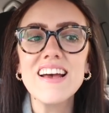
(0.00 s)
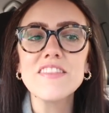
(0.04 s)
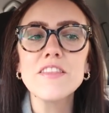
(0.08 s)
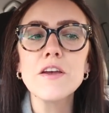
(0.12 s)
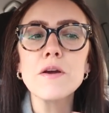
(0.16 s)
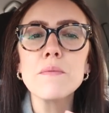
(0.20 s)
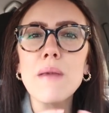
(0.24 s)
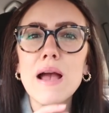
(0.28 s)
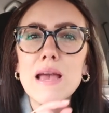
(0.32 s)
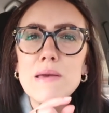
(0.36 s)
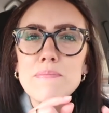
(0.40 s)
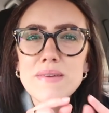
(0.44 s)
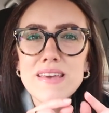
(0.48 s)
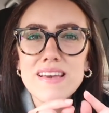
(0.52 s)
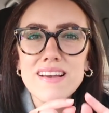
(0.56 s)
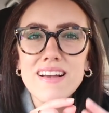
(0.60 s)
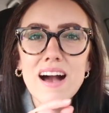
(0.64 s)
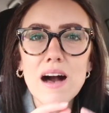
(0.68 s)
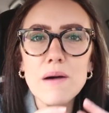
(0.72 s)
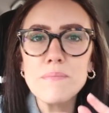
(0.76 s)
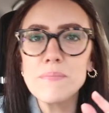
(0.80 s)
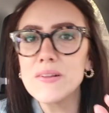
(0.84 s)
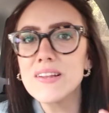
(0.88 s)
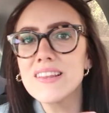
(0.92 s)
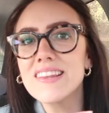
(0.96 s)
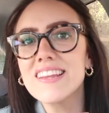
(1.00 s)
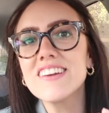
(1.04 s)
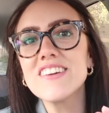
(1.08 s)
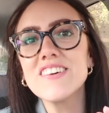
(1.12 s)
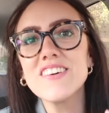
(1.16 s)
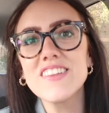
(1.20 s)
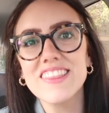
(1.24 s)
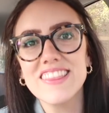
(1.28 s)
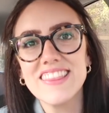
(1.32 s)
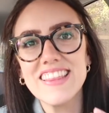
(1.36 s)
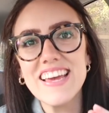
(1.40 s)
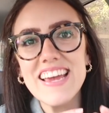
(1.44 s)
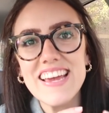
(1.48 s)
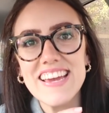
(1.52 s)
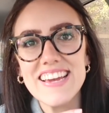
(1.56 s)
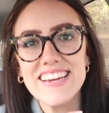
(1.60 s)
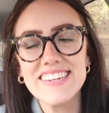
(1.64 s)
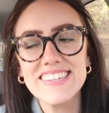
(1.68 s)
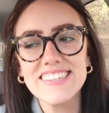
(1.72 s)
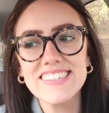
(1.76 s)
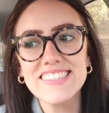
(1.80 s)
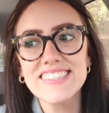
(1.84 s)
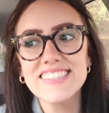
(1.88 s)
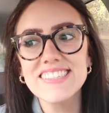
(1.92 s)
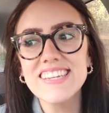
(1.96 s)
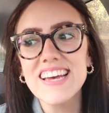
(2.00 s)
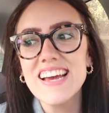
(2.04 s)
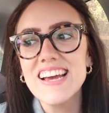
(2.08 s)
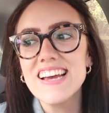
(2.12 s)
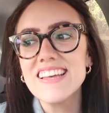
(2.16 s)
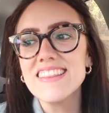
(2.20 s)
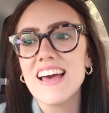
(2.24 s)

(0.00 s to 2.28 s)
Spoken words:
there might be a couple little things